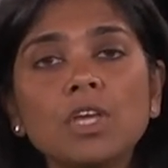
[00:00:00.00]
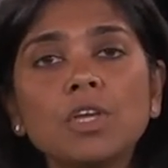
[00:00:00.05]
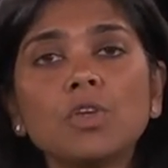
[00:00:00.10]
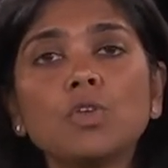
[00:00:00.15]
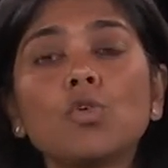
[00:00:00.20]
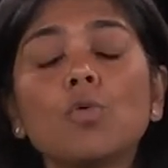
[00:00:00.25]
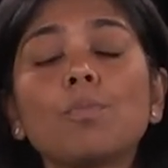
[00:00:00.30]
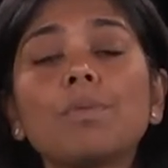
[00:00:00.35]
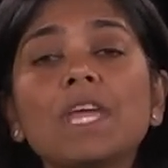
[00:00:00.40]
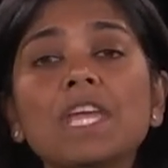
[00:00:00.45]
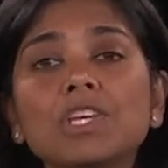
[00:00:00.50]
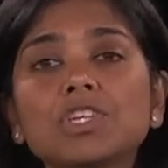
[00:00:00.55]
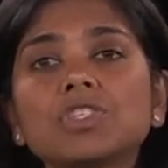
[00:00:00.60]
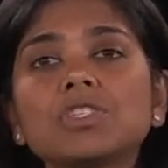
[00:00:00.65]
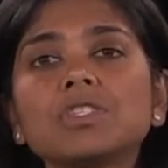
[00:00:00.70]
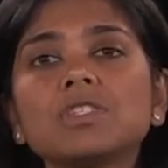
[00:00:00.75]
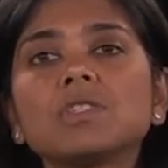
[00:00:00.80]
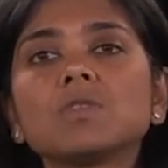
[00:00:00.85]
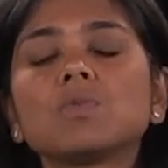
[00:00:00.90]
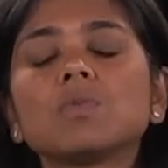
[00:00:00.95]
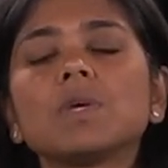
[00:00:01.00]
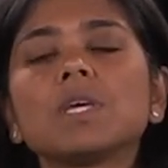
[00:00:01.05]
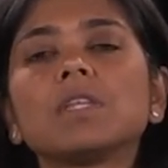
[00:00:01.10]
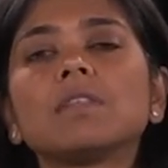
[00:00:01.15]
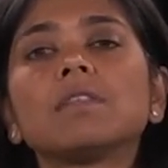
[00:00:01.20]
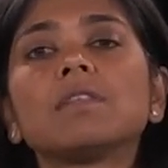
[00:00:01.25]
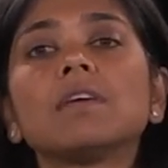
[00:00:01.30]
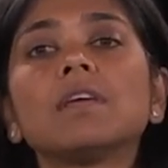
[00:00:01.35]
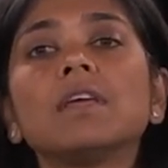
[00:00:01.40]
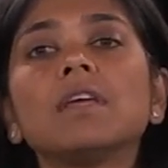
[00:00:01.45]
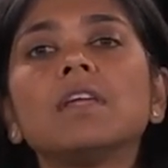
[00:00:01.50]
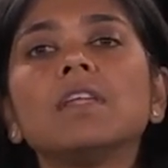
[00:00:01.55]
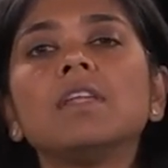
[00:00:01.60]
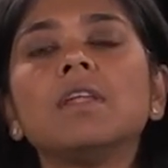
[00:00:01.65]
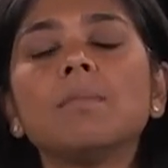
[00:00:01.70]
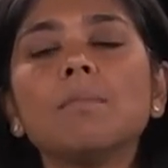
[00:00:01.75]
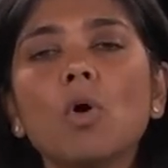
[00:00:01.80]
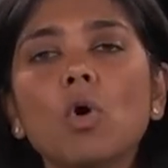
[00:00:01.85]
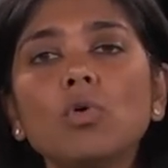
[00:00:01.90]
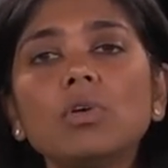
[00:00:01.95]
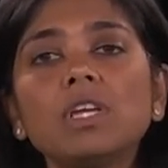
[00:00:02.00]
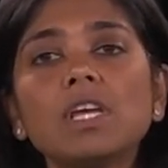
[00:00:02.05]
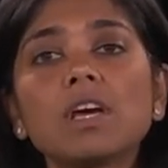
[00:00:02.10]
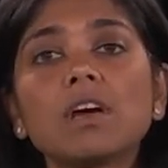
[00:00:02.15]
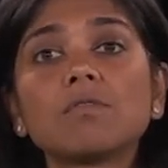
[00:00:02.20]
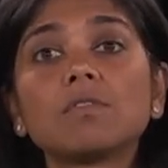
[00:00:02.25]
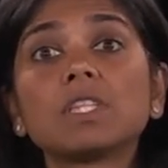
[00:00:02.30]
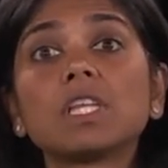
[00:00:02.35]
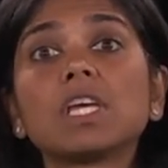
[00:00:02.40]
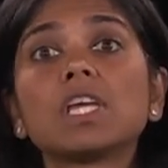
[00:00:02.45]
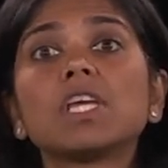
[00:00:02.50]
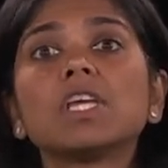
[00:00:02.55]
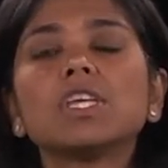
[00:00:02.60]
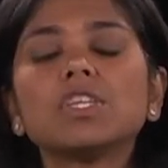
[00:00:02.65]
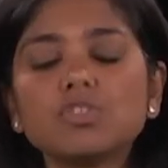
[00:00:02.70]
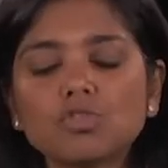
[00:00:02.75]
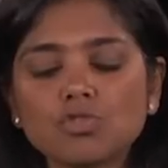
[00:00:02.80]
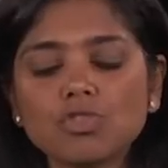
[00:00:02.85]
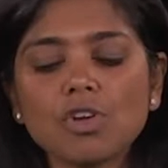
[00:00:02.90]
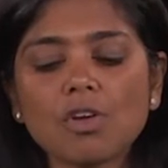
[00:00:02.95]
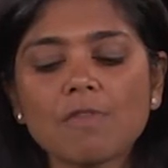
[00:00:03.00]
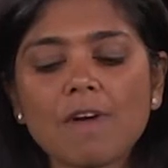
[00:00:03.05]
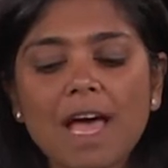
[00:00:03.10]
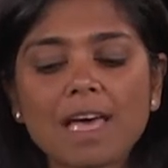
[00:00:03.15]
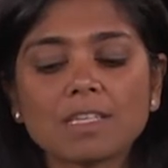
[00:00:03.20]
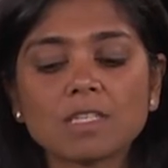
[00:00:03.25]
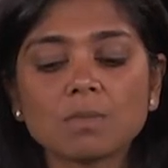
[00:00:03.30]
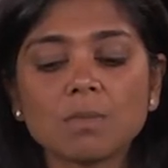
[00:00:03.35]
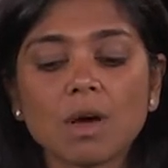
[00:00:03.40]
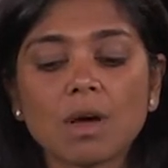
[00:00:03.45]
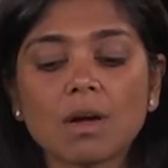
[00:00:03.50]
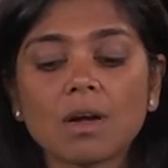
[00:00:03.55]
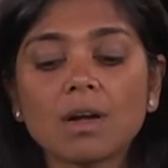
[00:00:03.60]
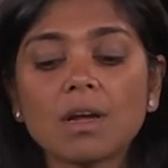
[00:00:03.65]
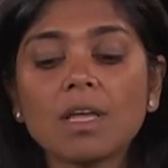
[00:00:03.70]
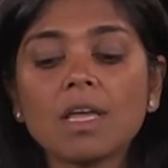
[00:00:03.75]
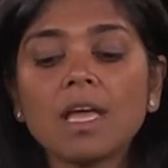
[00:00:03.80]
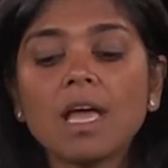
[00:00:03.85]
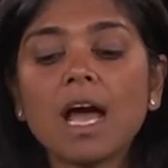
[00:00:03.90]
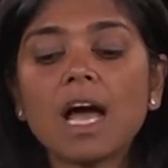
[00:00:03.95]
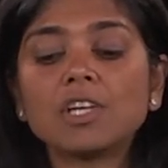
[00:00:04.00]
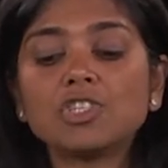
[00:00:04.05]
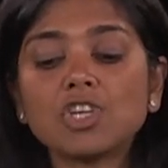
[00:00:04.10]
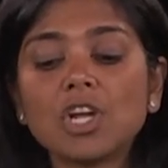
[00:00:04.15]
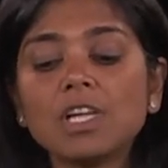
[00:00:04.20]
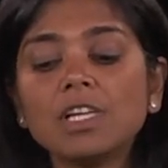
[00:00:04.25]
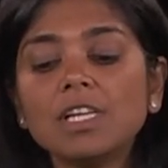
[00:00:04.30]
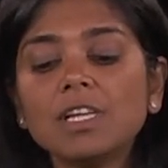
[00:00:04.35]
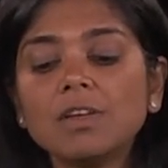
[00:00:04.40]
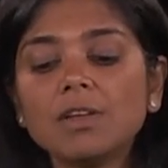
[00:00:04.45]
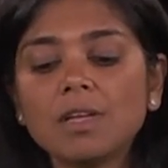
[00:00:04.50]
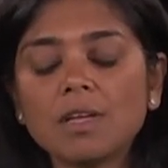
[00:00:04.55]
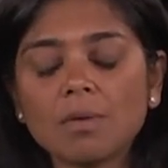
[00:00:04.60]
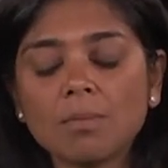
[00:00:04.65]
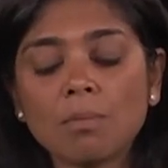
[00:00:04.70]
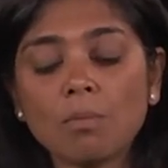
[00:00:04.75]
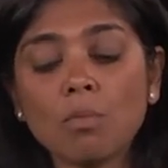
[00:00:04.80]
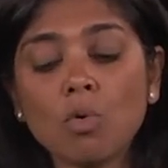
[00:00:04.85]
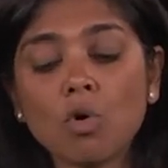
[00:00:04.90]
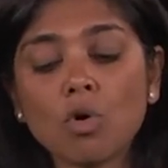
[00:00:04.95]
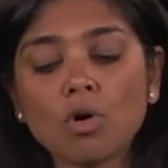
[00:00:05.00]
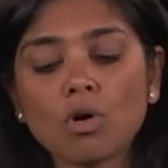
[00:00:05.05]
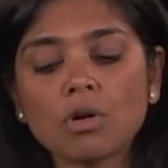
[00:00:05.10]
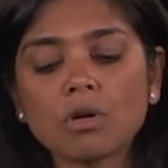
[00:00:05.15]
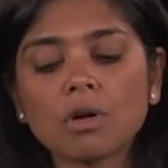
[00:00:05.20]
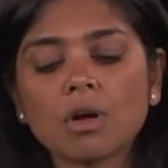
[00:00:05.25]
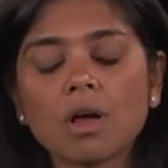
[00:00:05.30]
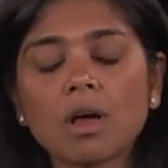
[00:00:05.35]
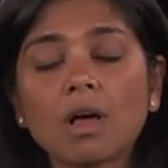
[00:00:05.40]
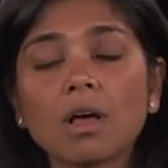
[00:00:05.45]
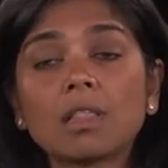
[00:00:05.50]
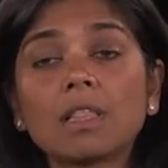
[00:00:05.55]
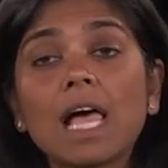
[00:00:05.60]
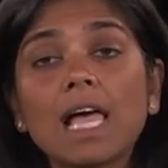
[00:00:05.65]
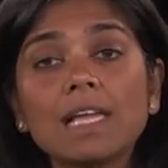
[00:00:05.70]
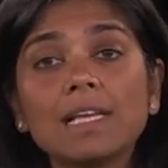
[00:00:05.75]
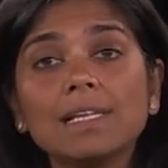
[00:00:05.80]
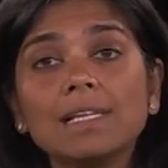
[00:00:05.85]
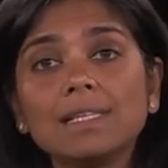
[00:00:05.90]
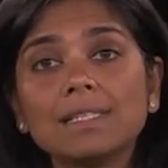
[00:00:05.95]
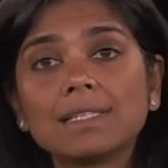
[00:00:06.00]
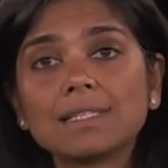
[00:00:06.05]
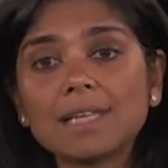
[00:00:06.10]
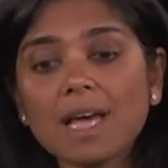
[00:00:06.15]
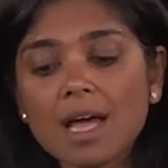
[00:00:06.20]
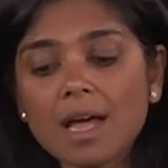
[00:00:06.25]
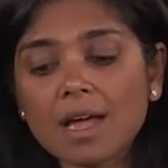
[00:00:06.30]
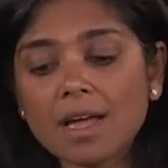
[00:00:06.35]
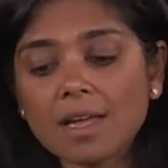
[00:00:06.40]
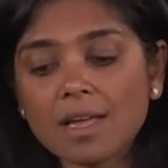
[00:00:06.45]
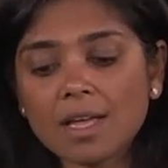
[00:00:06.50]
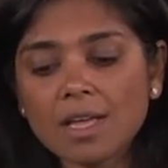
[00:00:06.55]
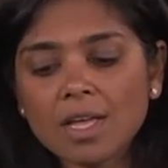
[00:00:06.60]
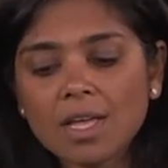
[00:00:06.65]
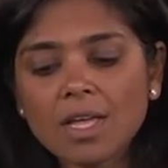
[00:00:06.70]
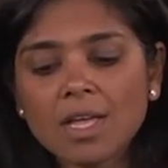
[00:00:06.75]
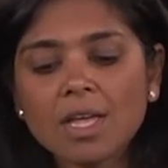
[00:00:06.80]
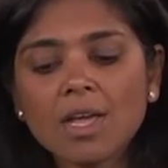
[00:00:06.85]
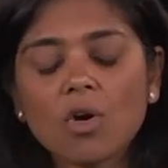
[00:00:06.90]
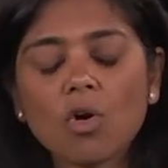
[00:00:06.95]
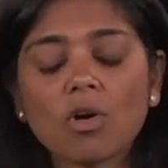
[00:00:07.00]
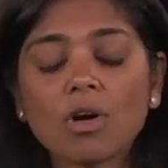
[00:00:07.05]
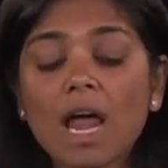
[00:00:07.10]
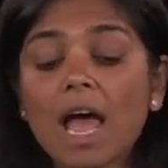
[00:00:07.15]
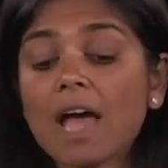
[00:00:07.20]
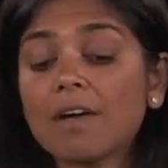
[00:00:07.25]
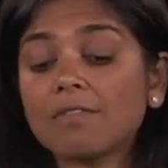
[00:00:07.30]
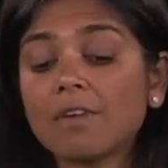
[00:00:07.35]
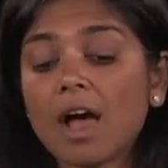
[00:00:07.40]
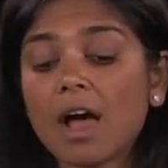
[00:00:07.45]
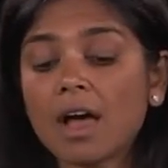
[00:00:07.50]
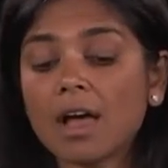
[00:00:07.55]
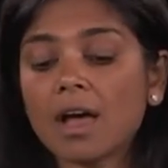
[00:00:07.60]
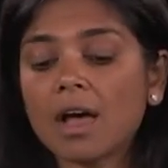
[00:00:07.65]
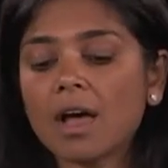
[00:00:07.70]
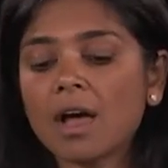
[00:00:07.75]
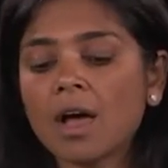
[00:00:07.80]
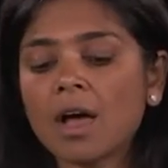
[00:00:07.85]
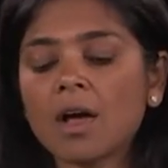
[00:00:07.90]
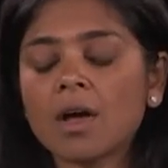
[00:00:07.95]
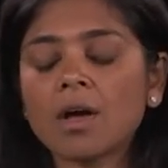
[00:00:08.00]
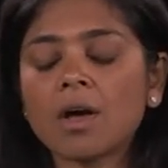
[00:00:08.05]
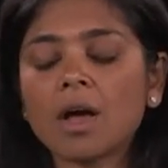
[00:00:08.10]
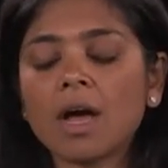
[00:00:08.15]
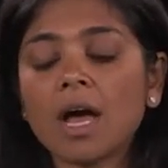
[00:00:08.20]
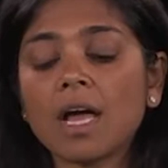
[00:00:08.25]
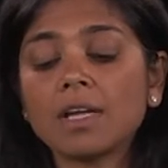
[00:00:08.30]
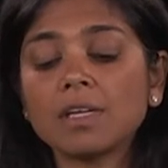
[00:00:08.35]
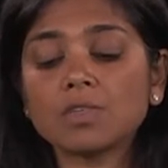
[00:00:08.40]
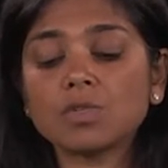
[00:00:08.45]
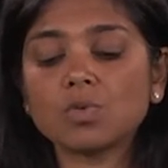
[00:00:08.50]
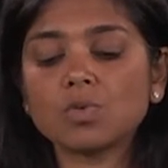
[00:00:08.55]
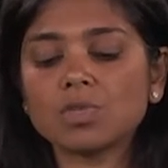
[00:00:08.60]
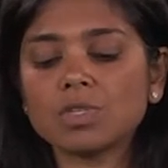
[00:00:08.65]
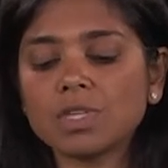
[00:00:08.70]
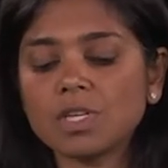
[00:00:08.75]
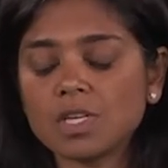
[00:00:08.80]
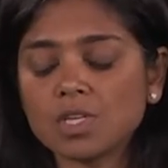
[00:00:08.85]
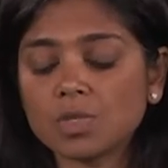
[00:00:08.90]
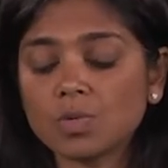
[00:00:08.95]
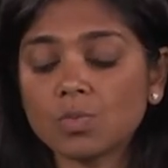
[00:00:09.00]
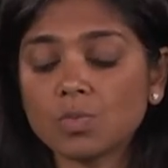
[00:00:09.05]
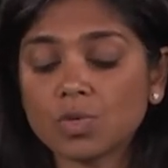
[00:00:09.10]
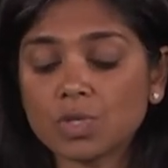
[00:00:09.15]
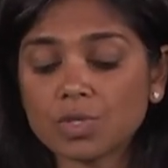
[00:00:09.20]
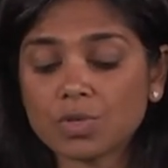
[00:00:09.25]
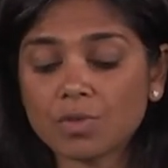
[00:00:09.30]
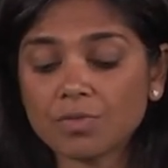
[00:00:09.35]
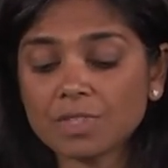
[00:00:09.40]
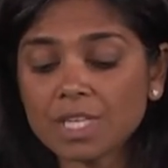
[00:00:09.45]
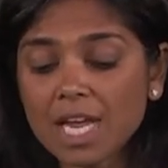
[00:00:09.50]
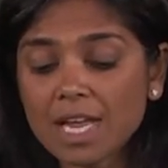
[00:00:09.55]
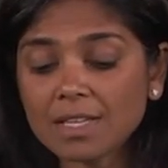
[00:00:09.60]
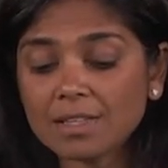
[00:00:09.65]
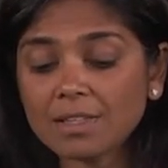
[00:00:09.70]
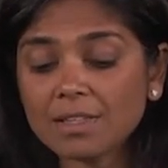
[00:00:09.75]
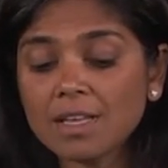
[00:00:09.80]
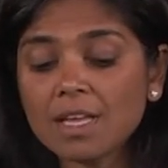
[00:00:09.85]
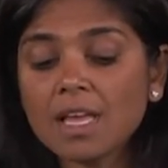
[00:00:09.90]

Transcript: you know, patients with pneumonia with a history of asthma are generally more uh, likely to die or have a, a, high association risk of death.